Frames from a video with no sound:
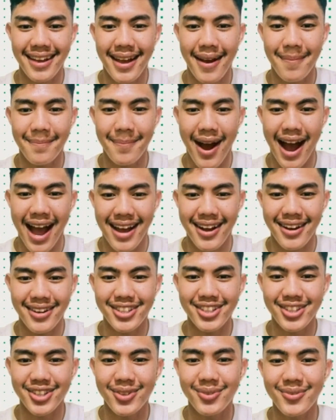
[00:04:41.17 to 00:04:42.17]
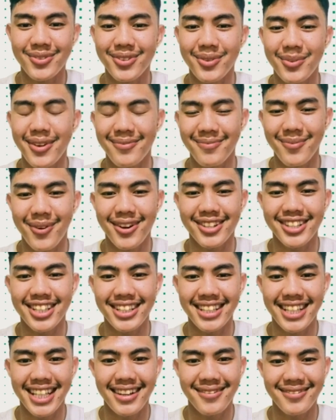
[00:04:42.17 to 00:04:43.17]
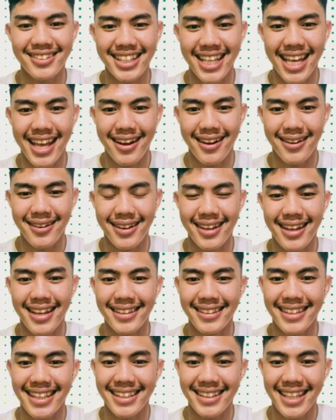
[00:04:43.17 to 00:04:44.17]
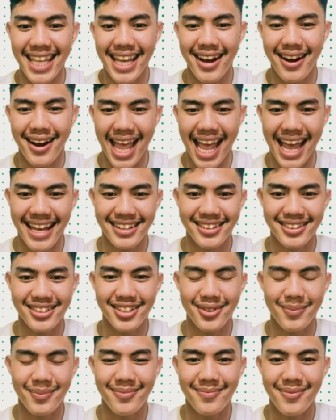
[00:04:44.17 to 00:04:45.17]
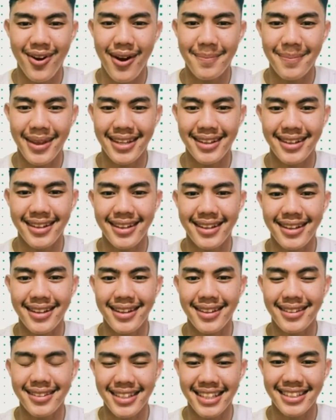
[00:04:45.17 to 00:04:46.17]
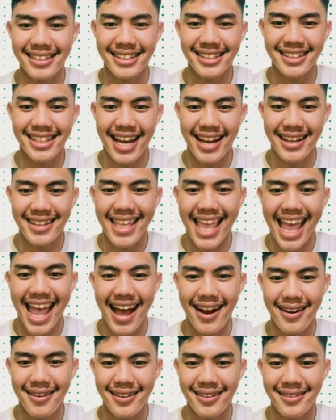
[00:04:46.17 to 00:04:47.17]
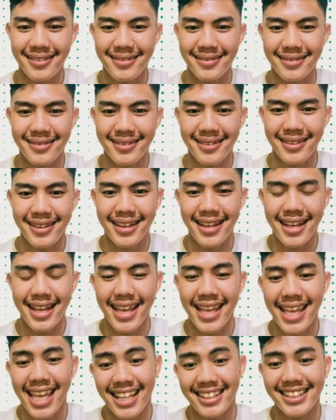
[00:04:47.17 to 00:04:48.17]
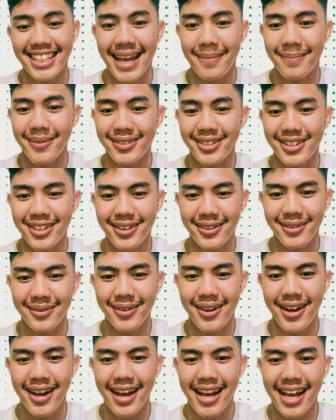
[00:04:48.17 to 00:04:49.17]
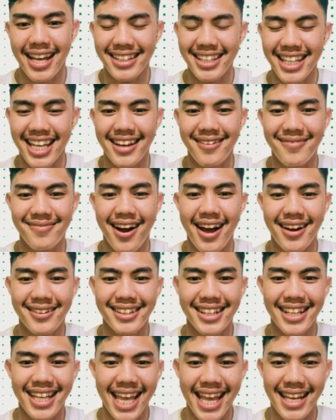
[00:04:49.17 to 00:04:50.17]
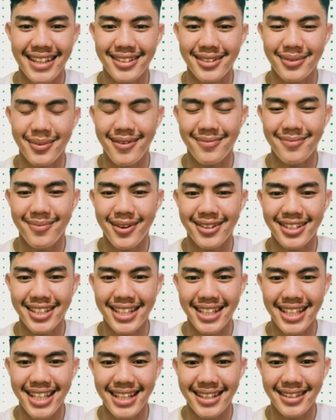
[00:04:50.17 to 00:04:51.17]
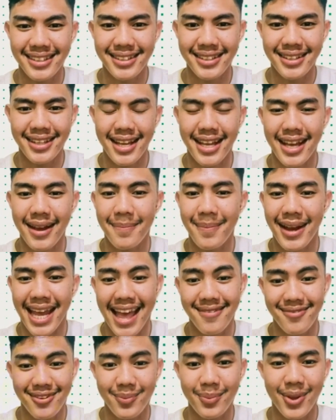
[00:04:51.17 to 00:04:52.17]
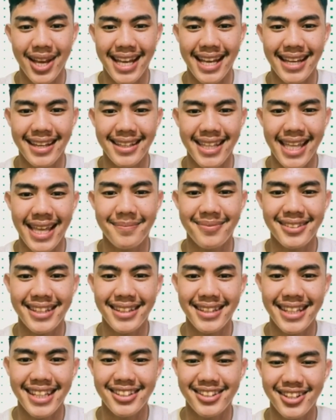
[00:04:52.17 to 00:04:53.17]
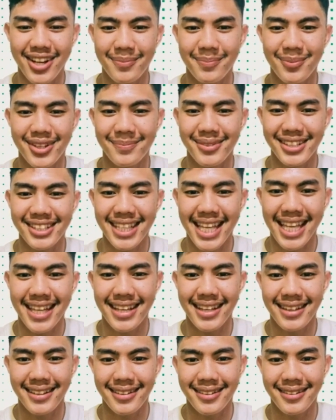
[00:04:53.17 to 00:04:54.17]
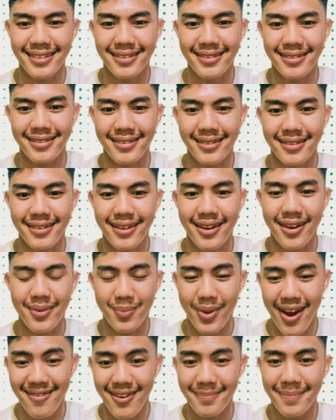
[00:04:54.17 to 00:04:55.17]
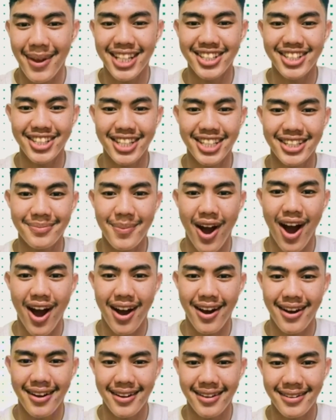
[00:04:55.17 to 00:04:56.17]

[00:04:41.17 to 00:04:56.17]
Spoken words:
Buyer sues to enforce a deed of sale, then later asks to reform it. This is not allowed. Example 2. A tenant files a case to enforce a lease, but after winning claims the lease term was mistaken. Reformation is barred.